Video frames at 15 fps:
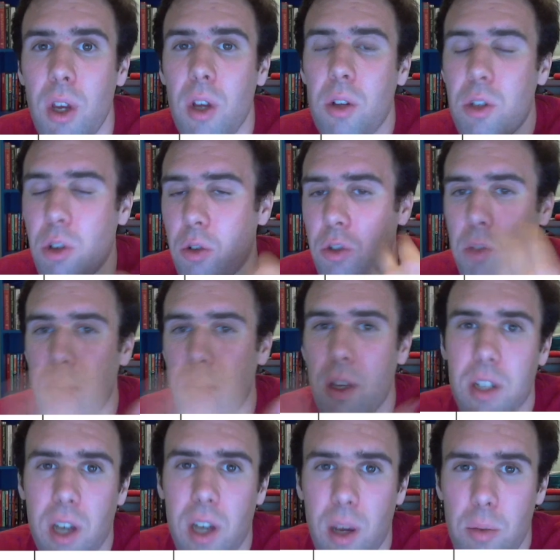don't
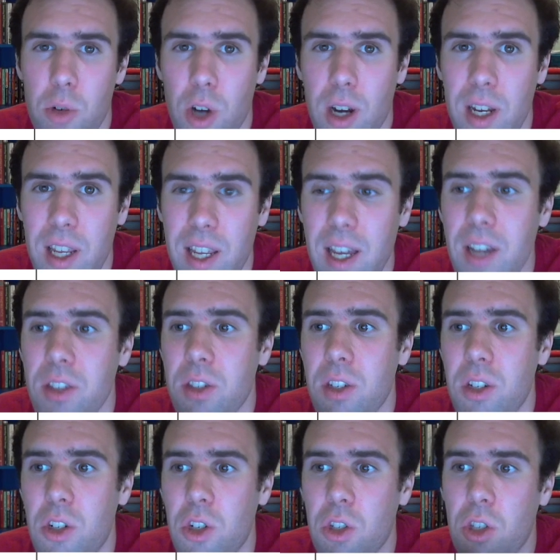spend time trying to guess
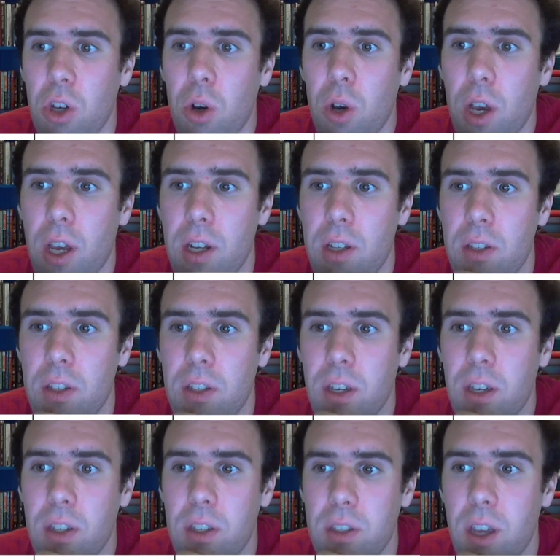it. Just go ahead and
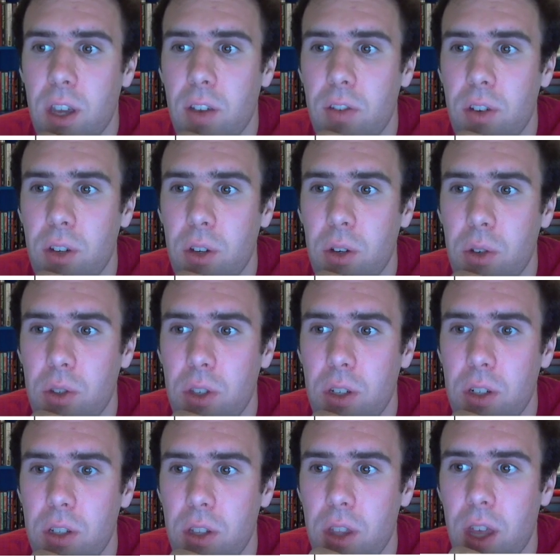say 7 goes
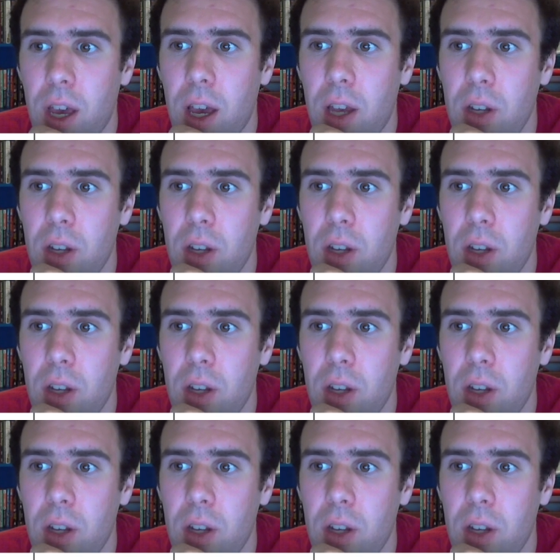into that